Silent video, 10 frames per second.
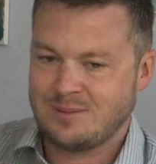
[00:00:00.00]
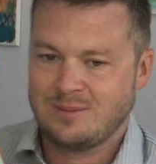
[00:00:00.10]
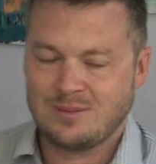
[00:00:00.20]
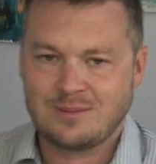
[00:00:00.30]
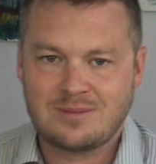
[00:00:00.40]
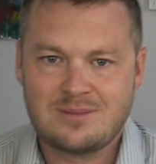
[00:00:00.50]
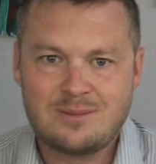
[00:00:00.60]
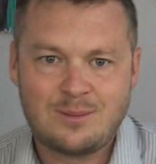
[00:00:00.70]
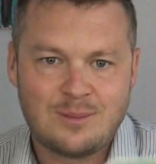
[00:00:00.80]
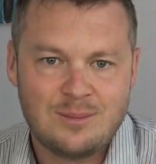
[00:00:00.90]

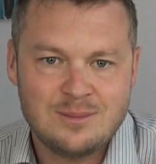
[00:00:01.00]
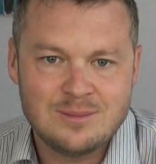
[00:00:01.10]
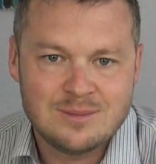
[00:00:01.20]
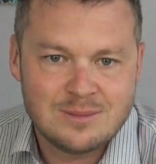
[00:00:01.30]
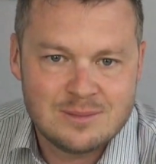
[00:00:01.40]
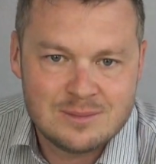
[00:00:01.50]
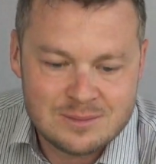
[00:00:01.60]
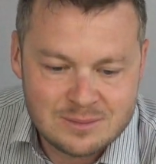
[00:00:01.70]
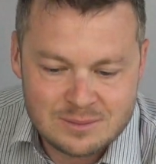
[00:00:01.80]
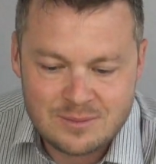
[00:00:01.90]

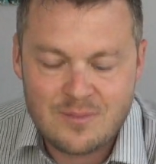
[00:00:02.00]
Nothing is said.